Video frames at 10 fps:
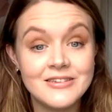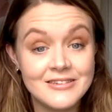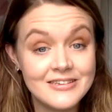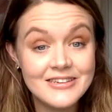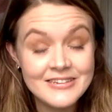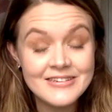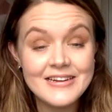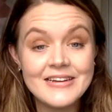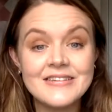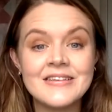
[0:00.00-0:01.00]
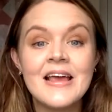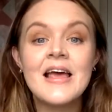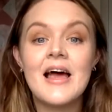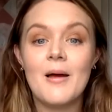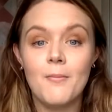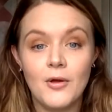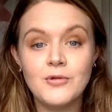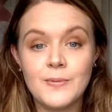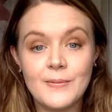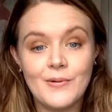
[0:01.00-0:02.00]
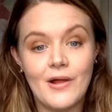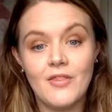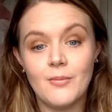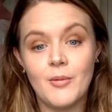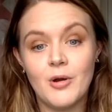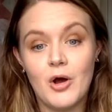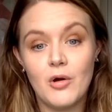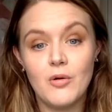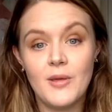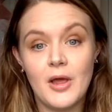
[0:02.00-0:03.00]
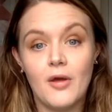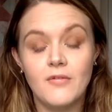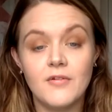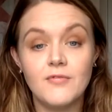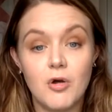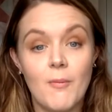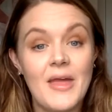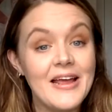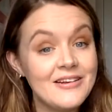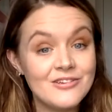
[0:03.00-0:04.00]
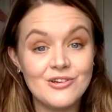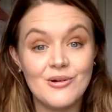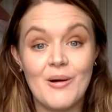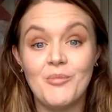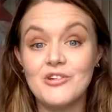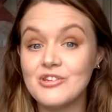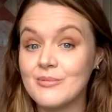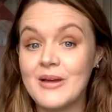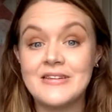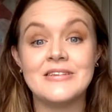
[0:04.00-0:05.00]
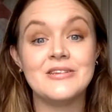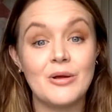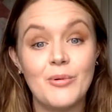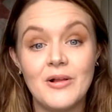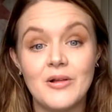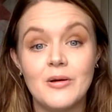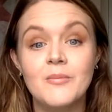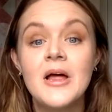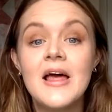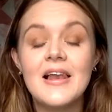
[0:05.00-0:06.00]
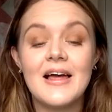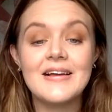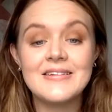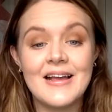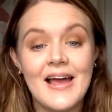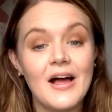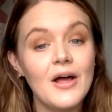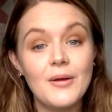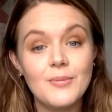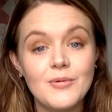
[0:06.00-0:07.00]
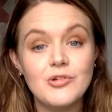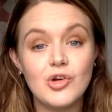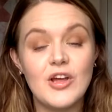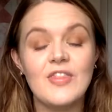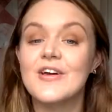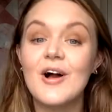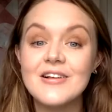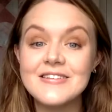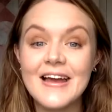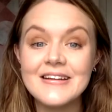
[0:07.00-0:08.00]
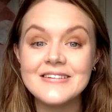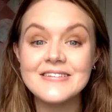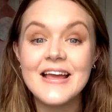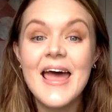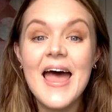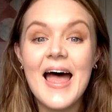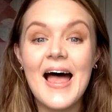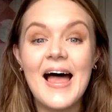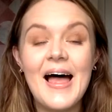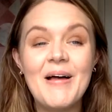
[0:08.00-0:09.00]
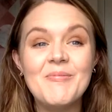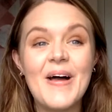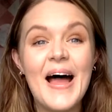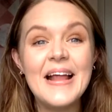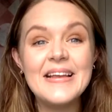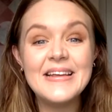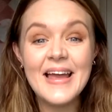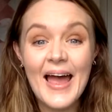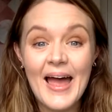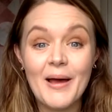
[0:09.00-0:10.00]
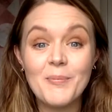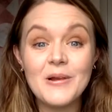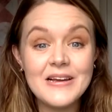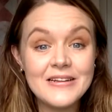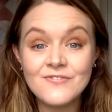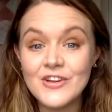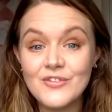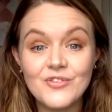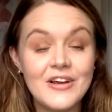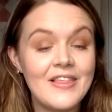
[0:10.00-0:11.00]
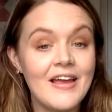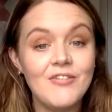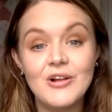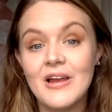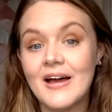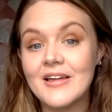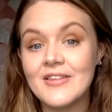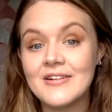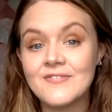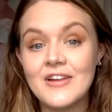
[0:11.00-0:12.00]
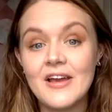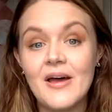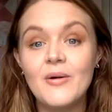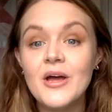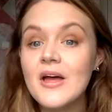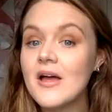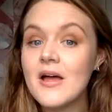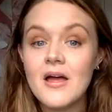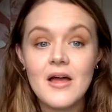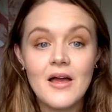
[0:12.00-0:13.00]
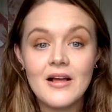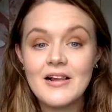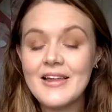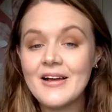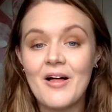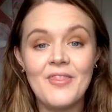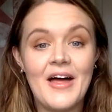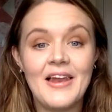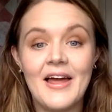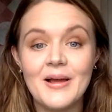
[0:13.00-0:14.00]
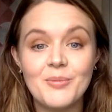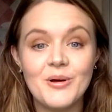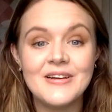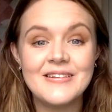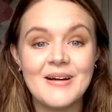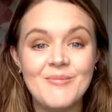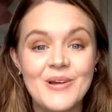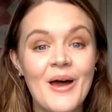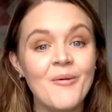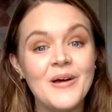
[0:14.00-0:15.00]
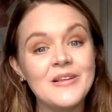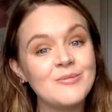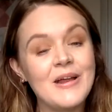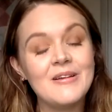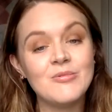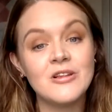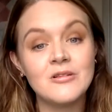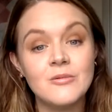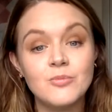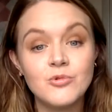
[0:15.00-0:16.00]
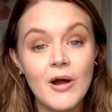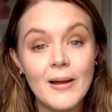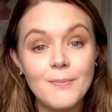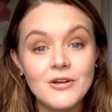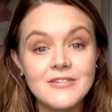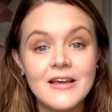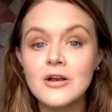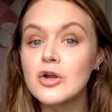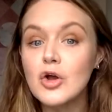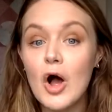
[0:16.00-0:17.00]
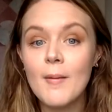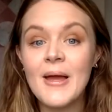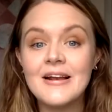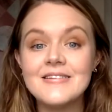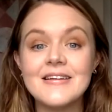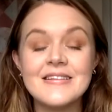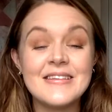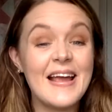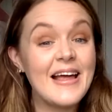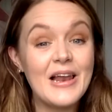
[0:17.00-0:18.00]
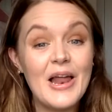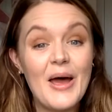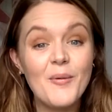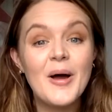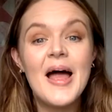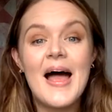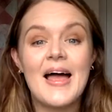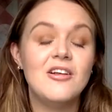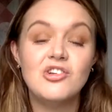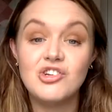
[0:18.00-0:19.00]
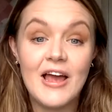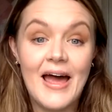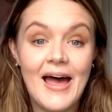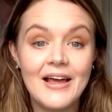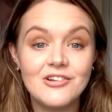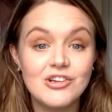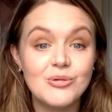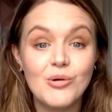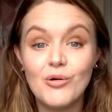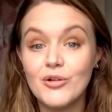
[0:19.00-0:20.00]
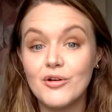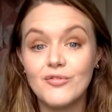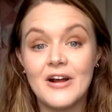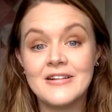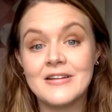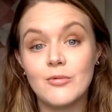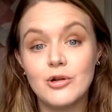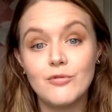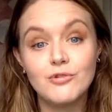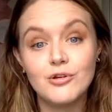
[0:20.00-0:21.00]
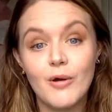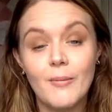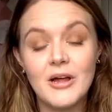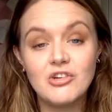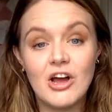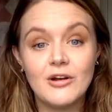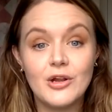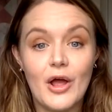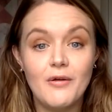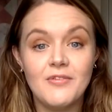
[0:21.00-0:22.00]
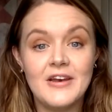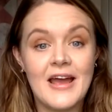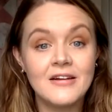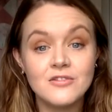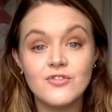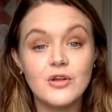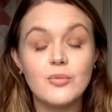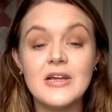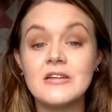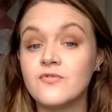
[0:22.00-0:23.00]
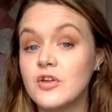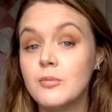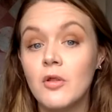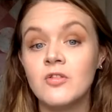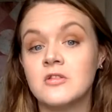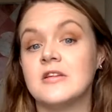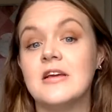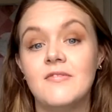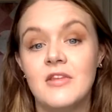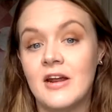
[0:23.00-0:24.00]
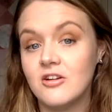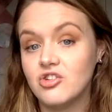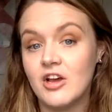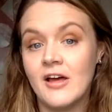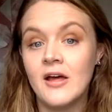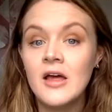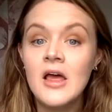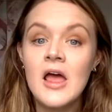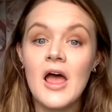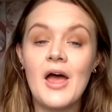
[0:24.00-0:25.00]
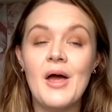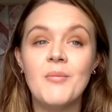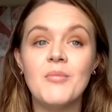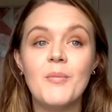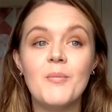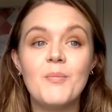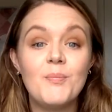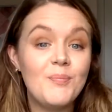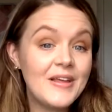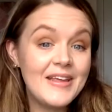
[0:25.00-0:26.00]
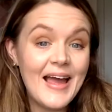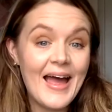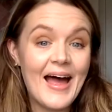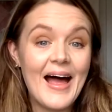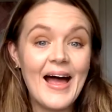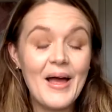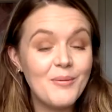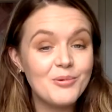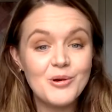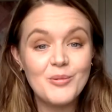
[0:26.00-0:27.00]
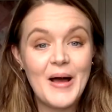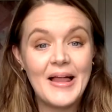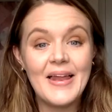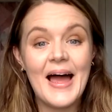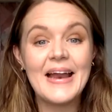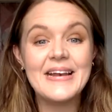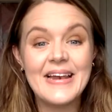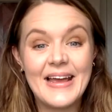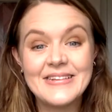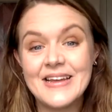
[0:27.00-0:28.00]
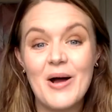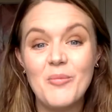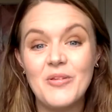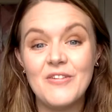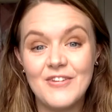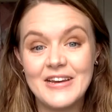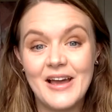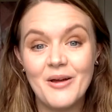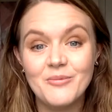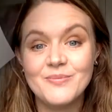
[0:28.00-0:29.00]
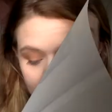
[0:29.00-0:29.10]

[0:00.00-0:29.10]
statistics, and most people at the moment are coming over from Instagram, which is amazing. So welcome. Like I say, I hope enjoyed the content, um, and yeah, please feel free that if you like this video, click on that like button down below as well as the subscribe button, comment, say hello and share to all your friends. I would love to grow my channel over the next few weeks, few months, even the next year. Um, but yeah, I hope you're all well and let's get on with the video.